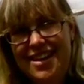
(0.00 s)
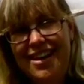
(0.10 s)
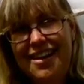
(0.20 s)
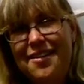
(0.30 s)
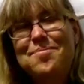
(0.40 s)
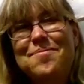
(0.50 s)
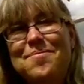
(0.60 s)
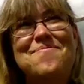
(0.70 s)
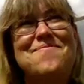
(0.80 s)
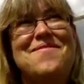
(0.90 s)

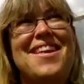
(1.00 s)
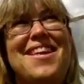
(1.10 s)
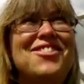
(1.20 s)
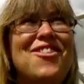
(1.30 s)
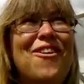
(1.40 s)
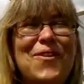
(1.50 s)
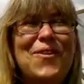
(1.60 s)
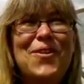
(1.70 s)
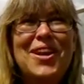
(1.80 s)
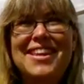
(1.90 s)
Not
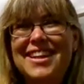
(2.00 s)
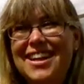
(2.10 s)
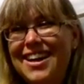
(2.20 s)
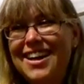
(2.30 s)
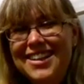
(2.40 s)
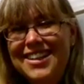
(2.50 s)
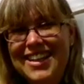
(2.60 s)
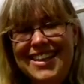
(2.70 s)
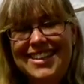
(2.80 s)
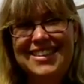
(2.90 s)
all of the garden
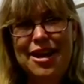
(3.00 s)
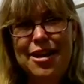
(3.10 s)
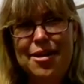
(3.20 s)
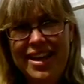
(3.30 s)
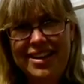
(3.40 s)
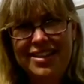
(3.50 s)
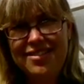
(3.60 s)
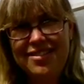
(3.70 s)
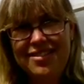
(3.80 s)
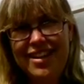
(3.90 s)
is in
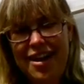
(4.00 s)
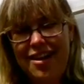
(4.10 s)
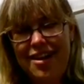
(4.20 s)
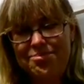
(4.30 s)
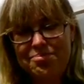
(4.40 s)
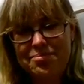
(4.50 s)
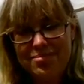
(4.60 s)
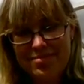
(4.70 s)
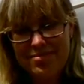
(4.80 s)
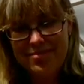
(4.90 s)

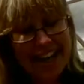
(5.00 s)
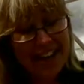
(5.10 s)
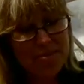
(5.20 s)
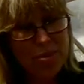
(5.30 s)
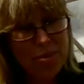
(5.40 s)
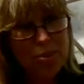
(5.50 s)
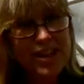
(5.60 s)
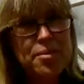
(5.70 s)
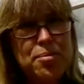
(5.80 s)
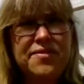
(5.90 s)
gardenable. You know,
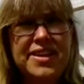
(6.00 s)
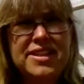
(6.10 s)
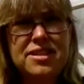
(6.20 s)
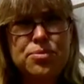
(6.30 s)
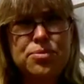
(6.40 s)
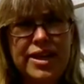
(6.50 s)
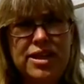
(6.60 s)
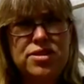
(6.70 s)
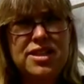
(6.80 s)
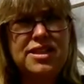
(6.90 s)
most of we
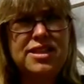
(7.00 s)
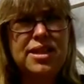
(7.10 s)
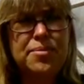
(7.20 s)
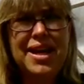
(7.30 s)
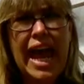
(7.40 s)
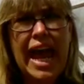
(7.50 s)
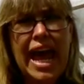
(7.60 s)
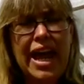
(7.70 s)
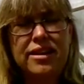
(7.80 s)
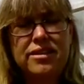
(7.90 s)
use it to make hay
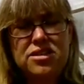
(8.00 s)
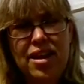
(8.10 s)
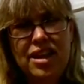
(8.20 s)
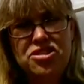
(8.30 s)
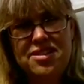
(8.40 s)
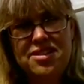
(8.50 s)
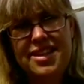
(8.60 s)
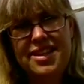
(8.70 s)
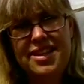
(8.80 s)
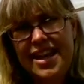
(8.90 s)
and silage and things
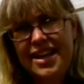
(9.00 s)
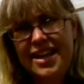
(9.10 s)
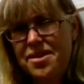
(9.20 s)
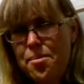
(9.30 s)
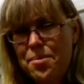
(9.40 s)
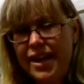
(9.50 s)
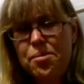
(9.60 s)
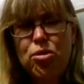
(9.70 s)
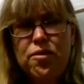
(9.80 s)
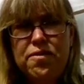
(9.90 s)
like that, and make our
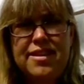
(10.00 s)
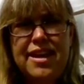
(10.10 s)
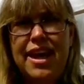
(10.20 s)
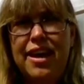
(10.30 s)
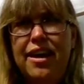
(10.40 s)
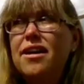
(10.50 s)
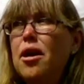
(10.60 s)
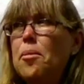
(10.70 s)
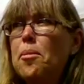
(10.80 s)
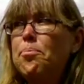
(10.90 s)
profit there.
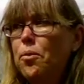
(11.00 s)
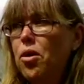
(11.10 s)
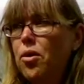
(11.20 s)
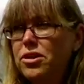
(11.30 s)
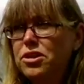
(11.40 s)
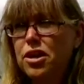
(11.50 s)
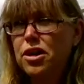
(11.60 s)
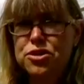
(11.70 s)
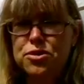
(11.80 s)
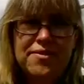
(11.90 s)
But what I
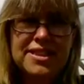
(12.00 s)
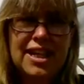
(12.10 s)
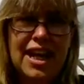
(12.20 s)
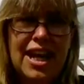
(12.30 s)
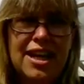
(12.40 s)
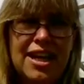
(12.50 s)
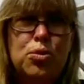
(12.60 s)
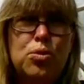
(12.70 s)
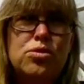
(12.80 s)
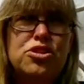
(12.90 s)
do have is a large
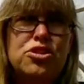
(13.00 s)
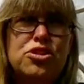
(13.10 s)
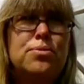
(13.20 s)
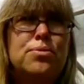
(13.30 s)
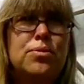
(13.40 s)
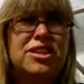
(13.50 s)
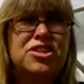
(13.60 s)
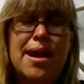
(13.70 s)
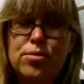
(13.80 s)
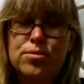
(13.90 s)
orchard, which the
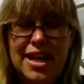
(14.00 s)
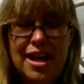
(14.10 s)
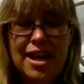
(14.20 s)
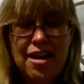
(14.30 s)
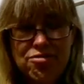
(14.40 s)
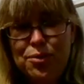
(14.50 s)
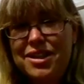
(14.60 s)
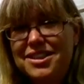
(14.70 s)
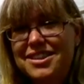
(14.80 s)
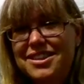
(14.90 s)
apples are now ready,
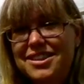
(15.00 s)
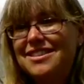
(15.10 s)
which is